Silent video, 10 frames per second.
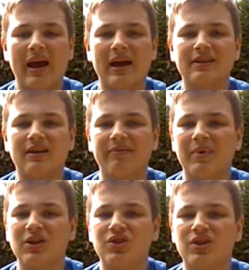and I've
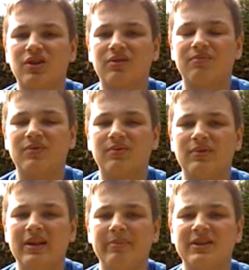managed to
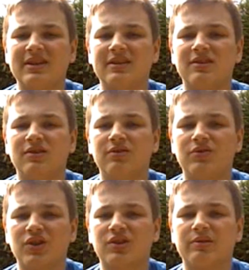limit it to
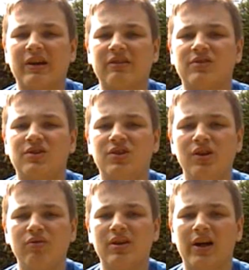just around
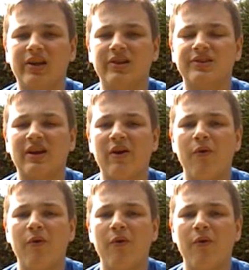two colours,